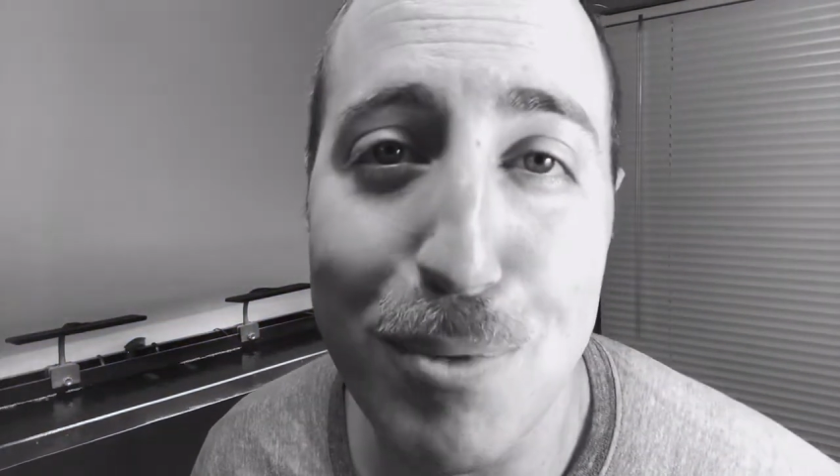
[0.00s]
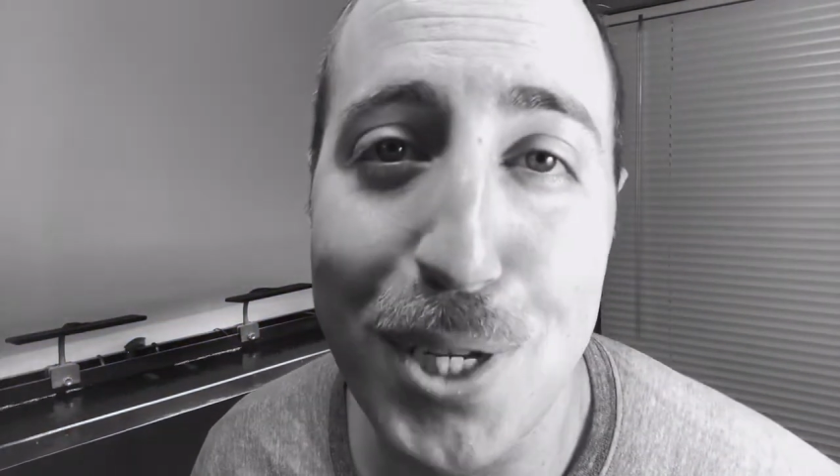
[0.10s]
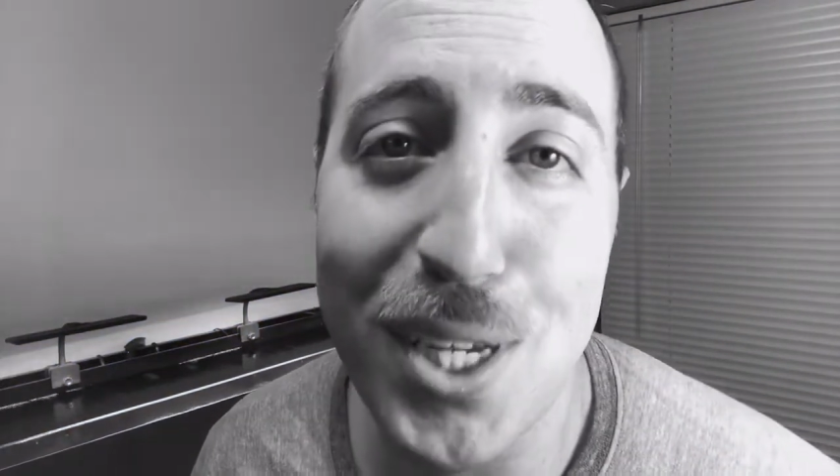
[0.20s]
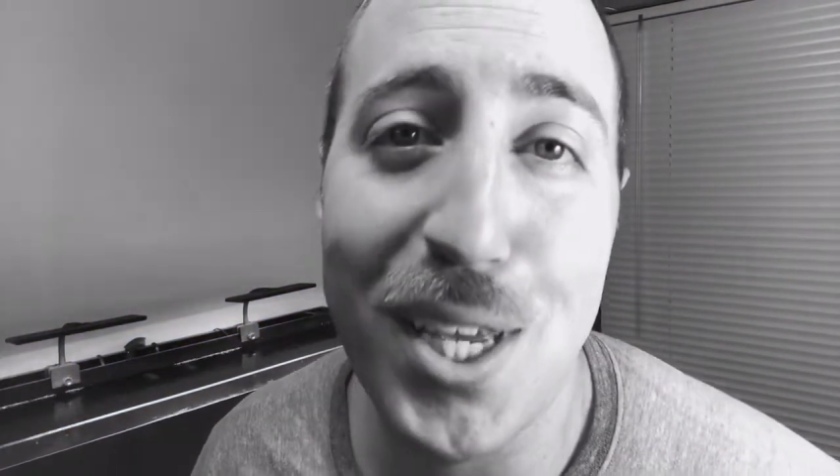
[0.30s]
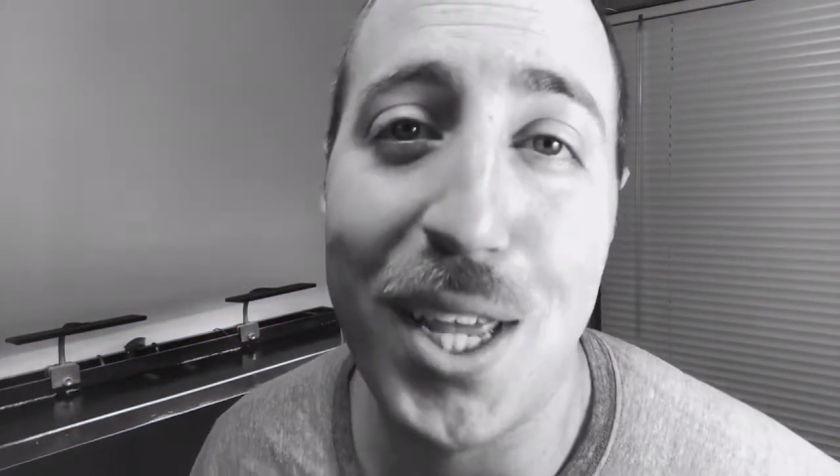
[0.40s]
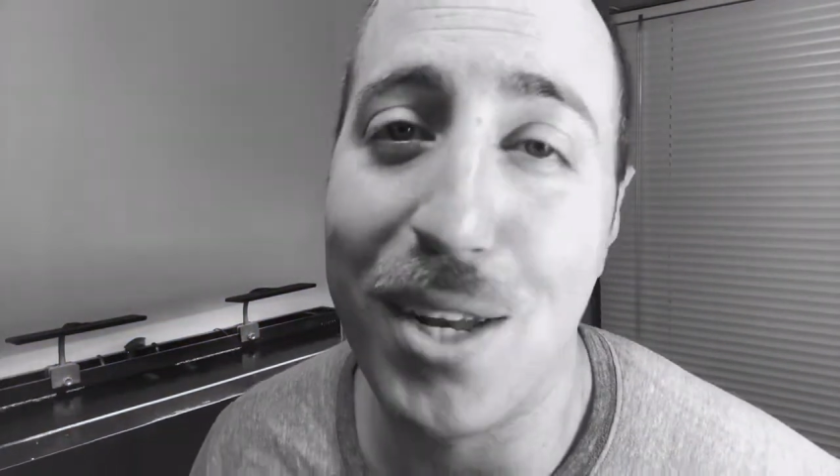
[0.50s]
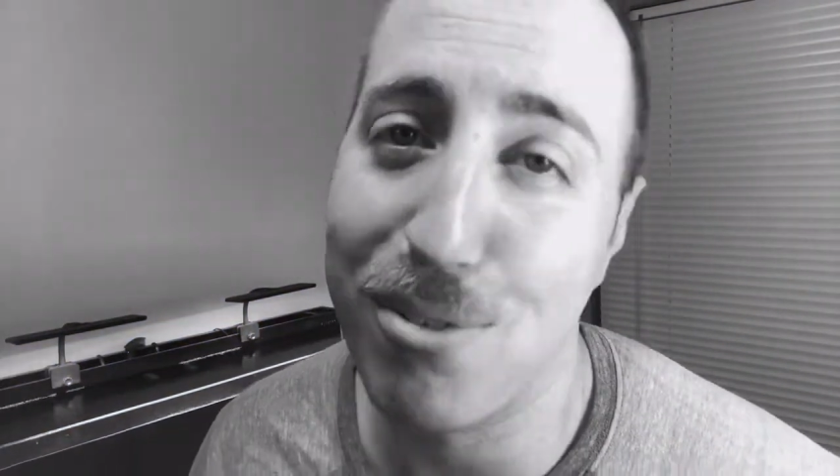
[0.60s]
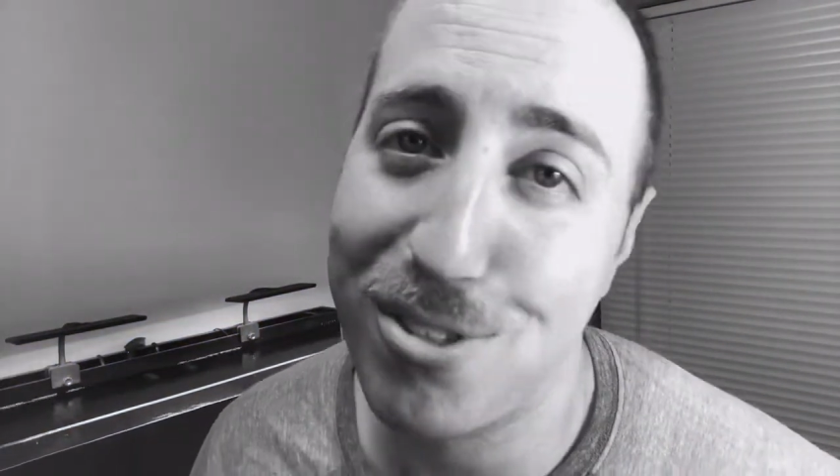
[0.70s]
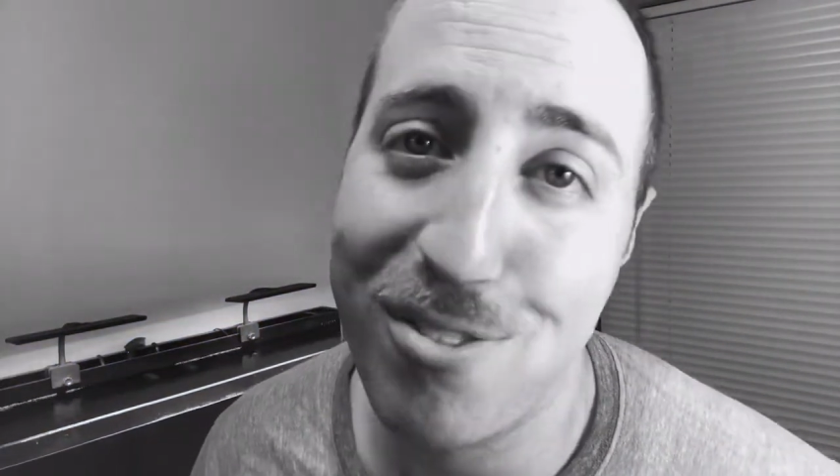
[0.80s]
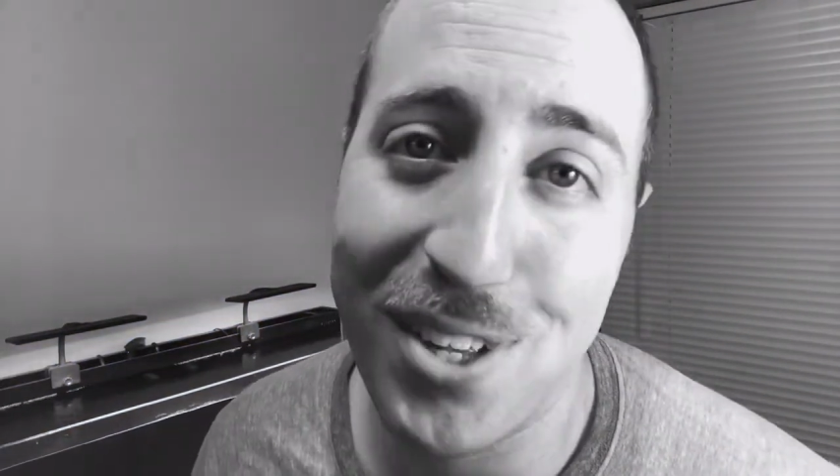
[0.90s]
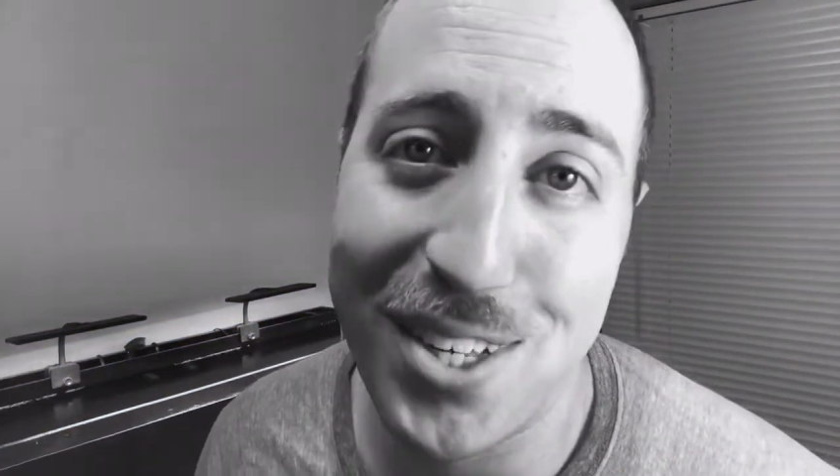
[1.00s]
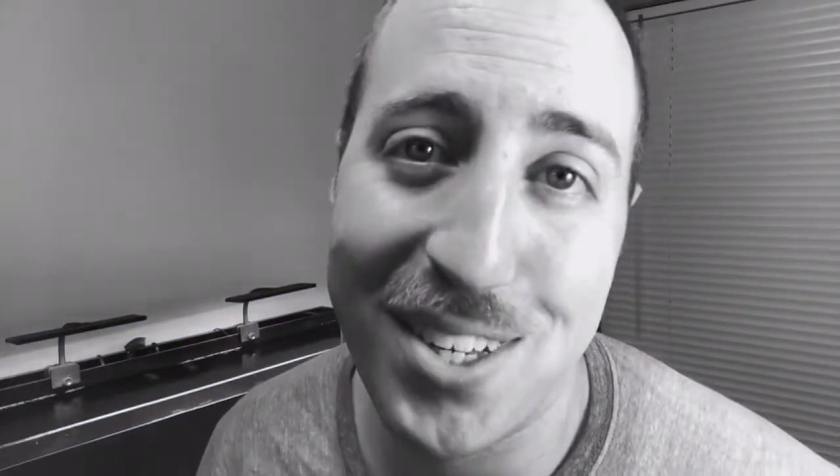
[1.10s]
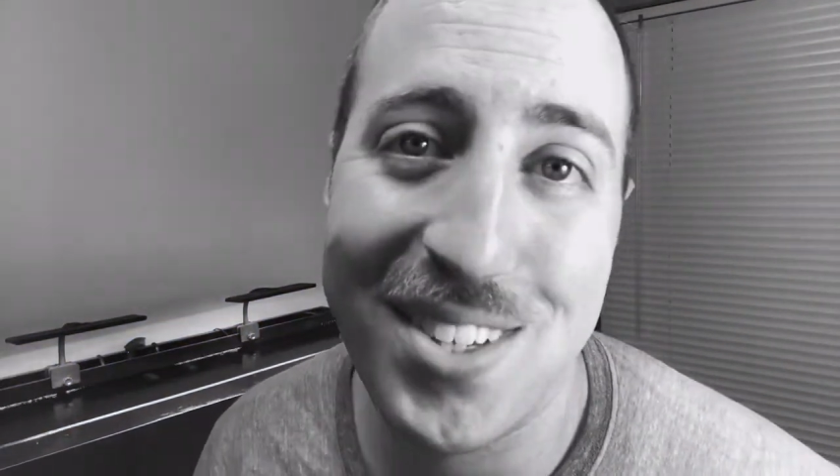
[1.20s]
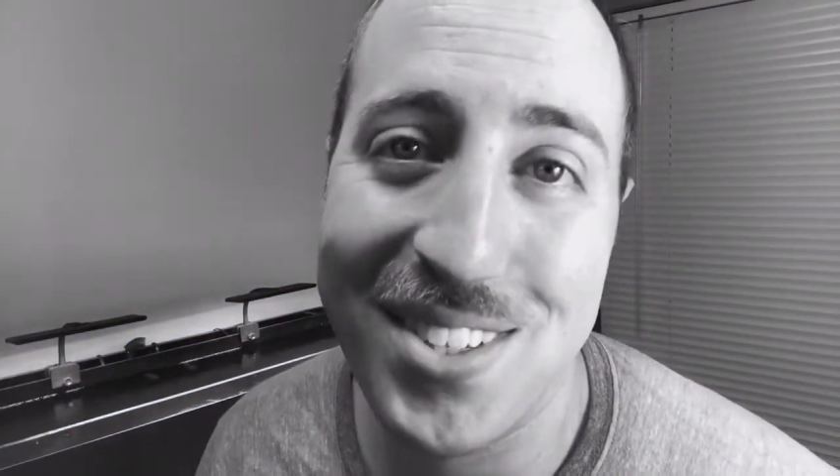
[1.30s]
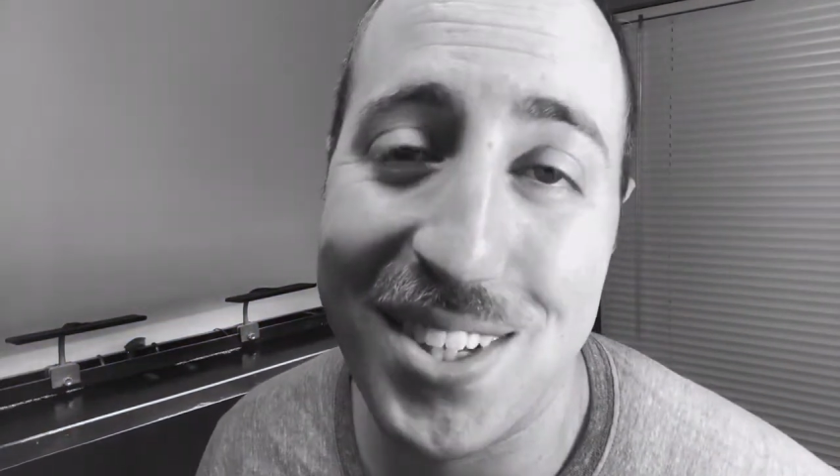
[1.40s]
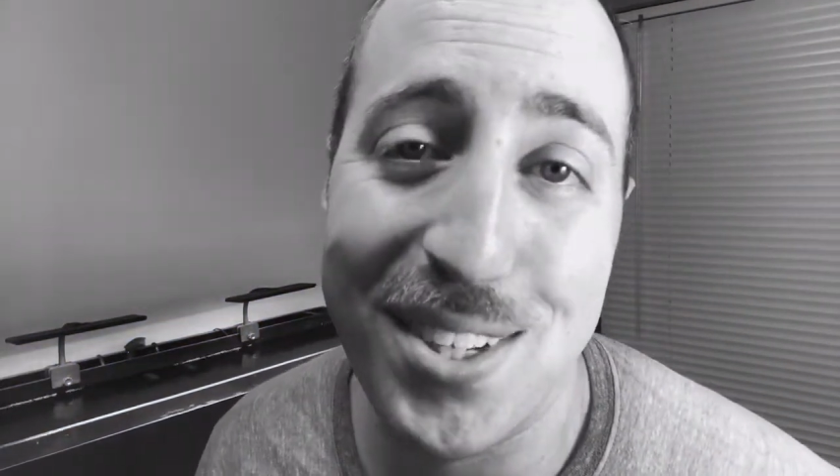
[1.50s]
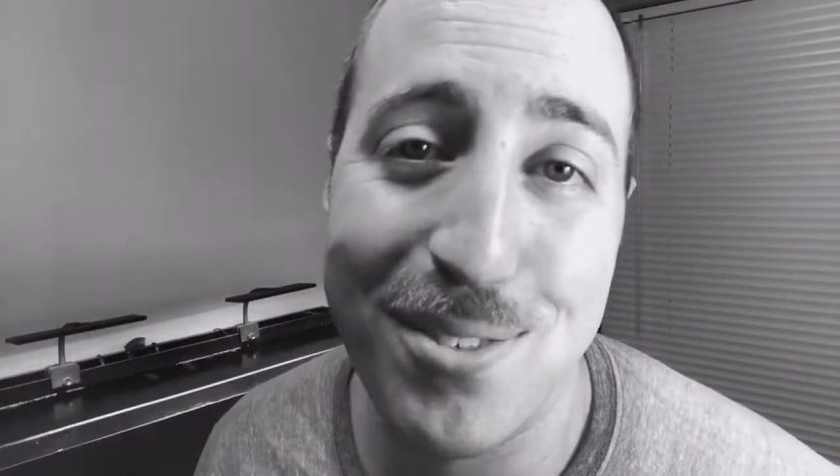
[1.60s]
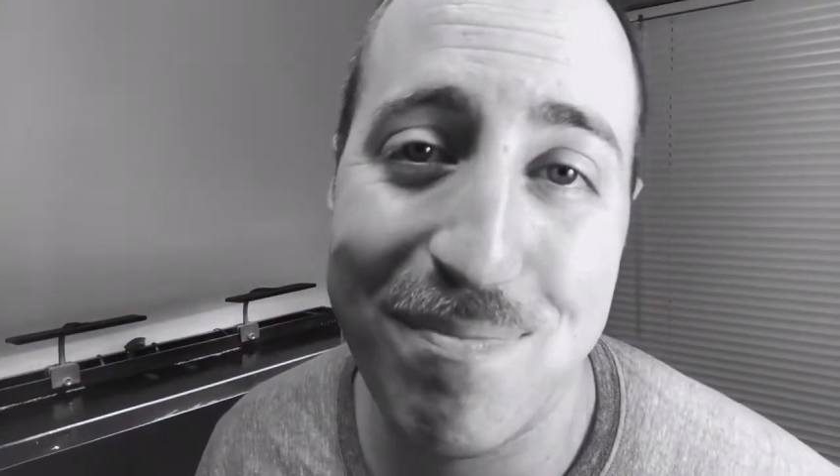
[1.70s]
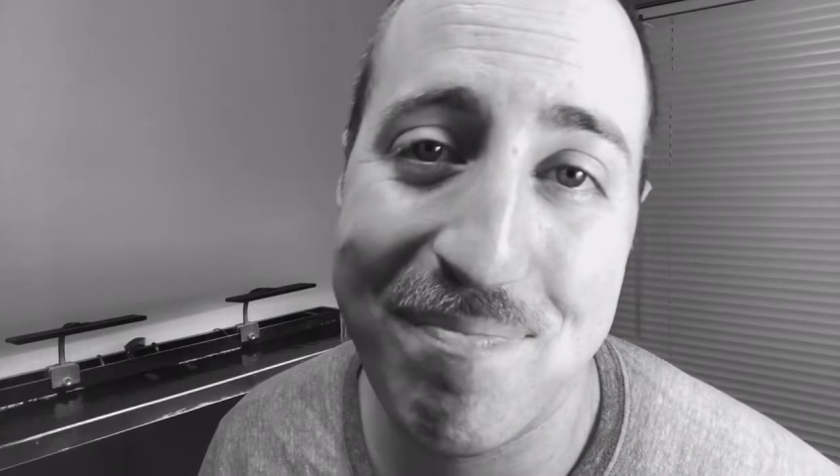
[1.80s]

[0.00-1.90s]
make and it was fun, so